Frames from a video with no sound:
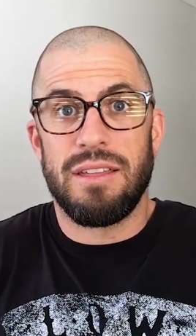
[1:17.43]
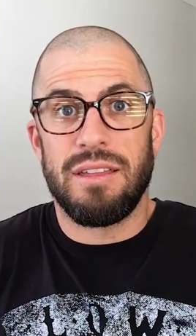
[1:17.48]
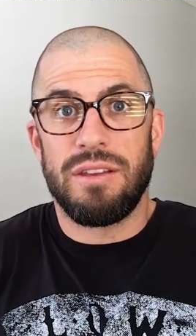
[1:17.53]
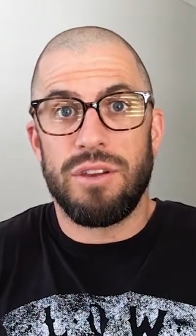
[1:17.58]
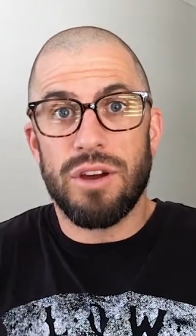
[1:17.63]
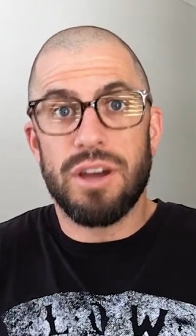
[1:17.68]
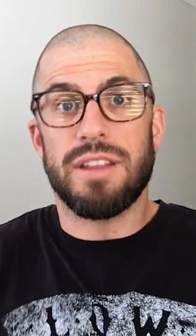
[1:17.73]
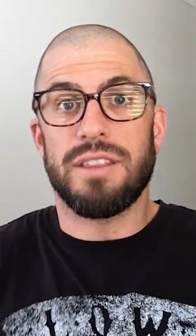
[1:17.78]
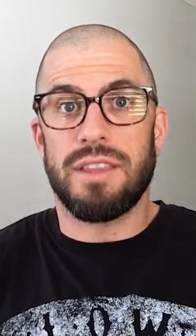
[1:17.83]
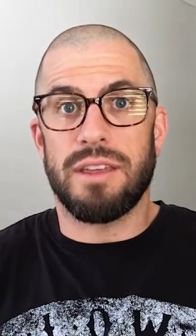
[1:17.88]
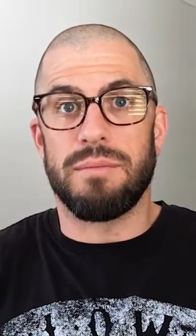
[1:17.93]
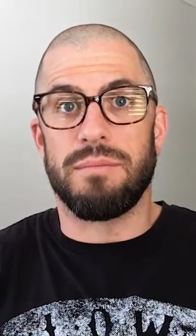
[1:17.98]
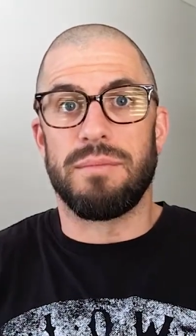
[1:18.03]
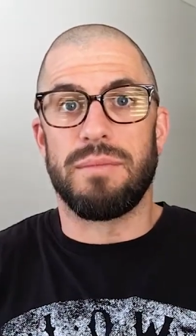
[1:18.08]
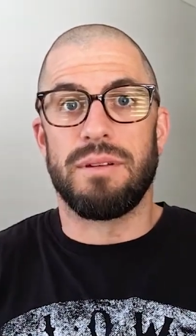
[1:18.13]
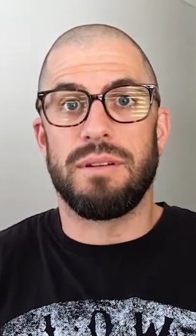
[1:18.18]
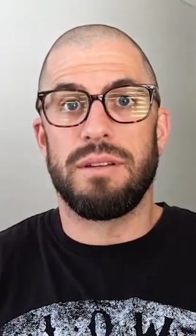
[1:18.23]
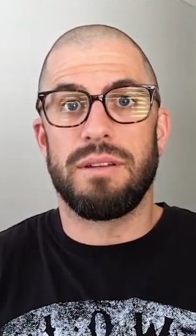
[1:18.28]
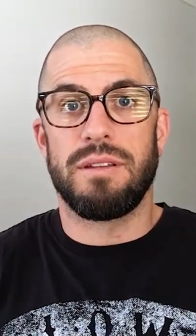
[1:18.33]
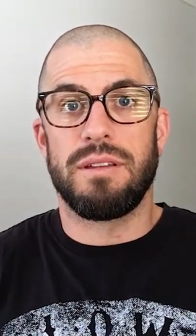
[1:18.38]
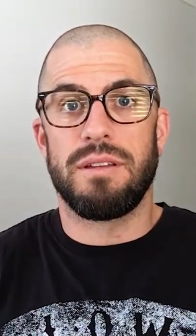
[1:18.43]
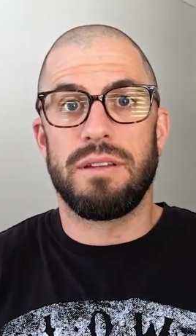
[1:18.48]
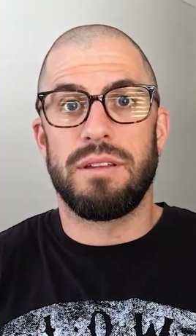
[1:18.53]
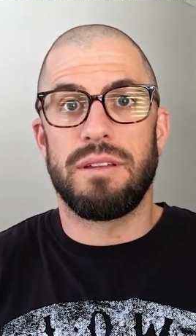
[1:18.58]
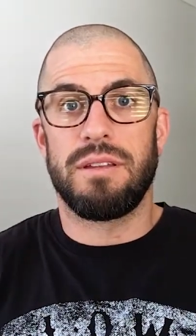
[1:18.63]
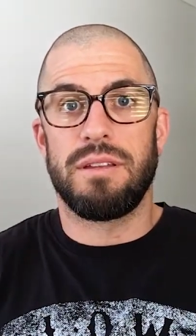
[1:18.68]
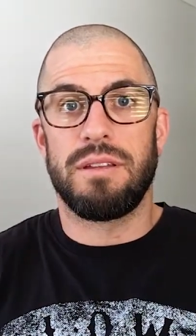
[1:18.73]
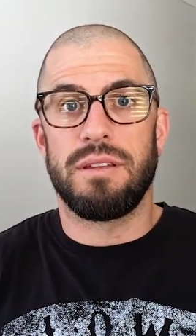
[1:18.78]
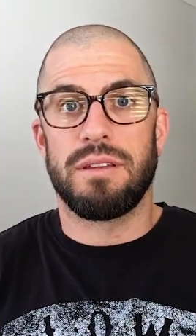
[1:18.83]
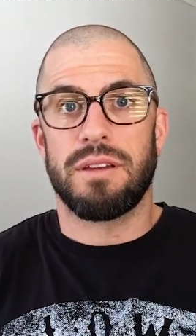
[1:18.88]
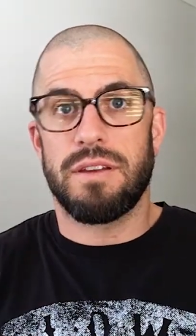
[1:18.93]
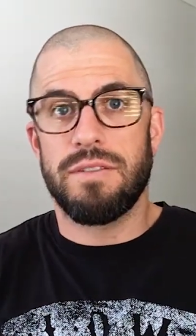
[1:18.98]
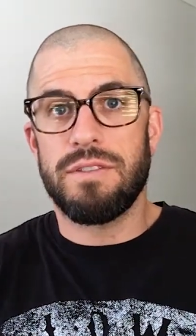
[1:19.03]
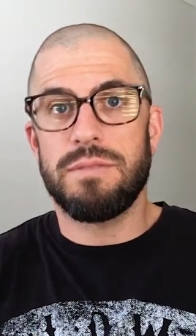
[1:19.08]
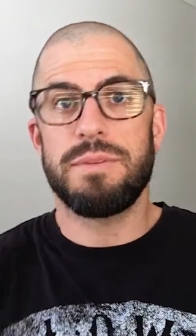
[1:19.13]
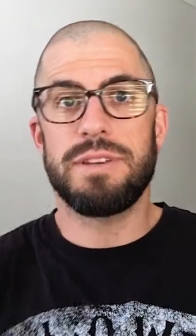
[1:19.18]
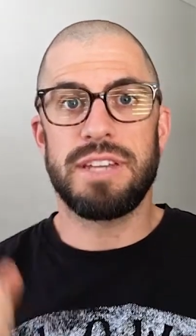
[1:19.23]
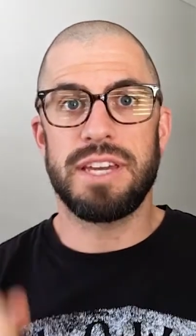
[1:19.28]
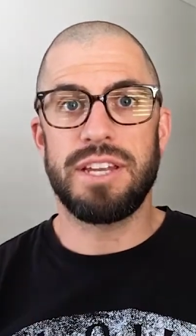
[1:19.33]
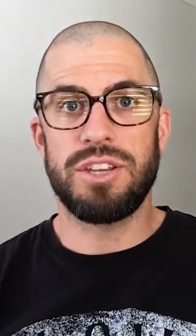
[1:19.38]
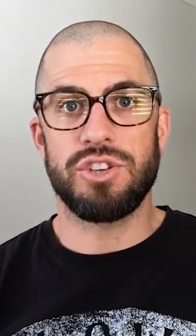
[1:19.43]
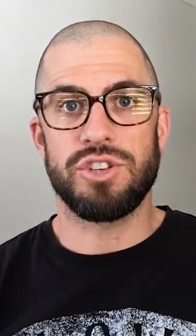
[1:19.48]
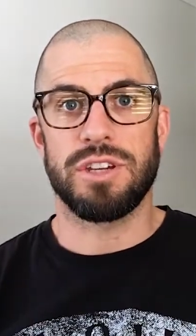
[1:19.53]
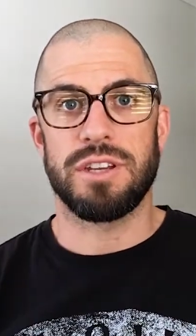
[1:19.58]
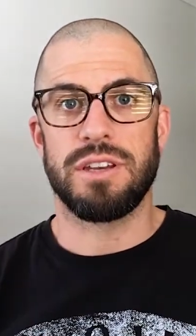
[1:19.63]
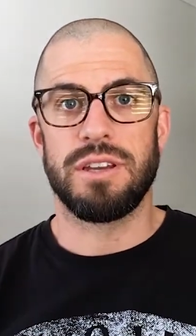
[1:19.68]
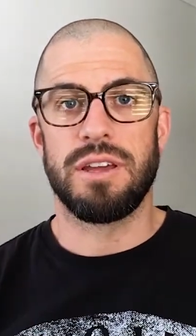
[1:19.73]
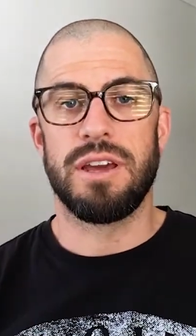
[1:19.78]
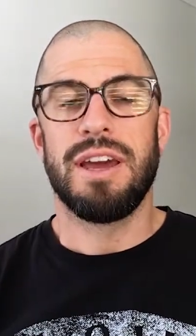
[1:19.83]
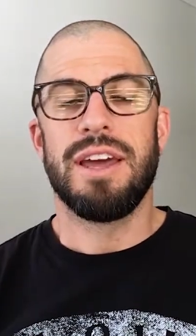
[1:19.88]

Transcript: Look at them. Give them attention.